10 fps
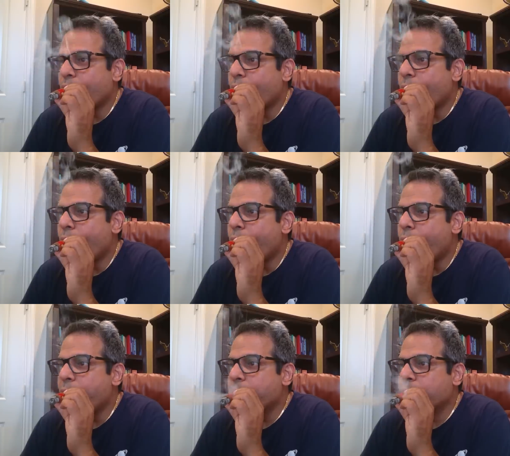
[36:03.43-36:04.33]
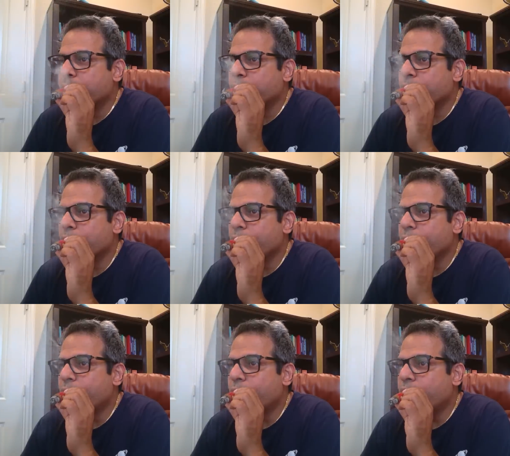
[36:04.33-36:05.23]

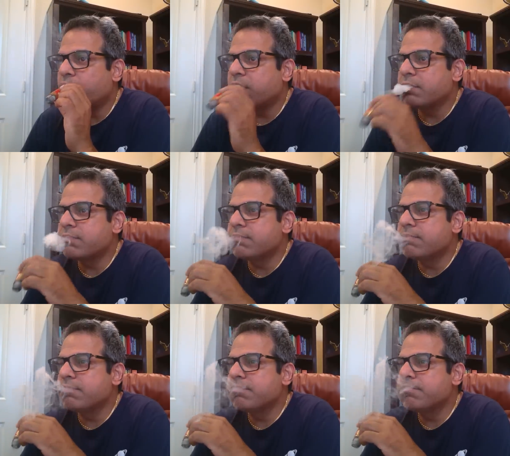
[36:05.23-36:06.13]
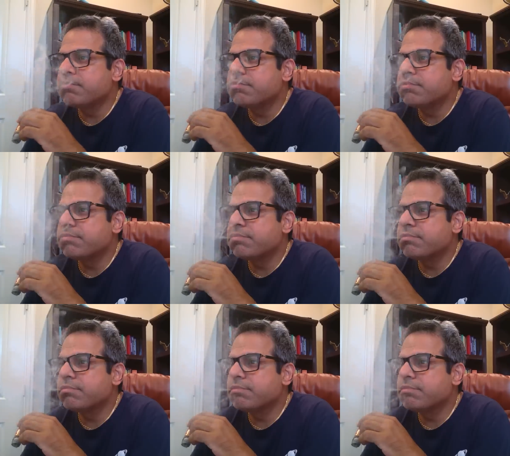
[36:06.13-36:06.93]
(no one is talking)